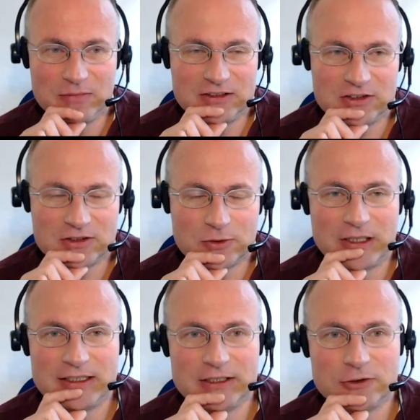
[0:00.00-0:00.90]
me just
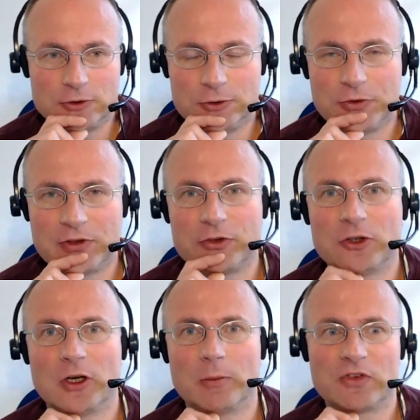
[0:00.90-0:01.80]
quickly introduce the
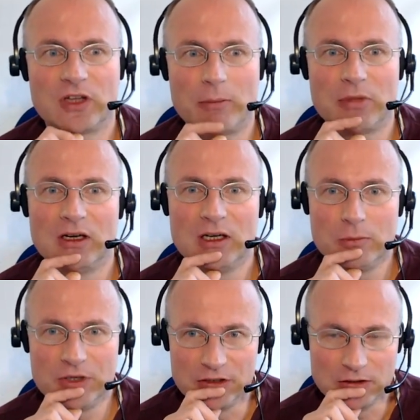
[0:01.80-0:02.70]
term
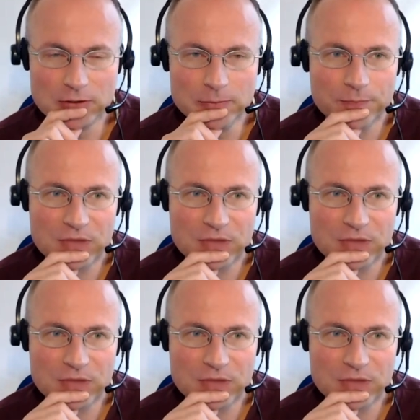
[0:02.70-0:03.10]
subliminal.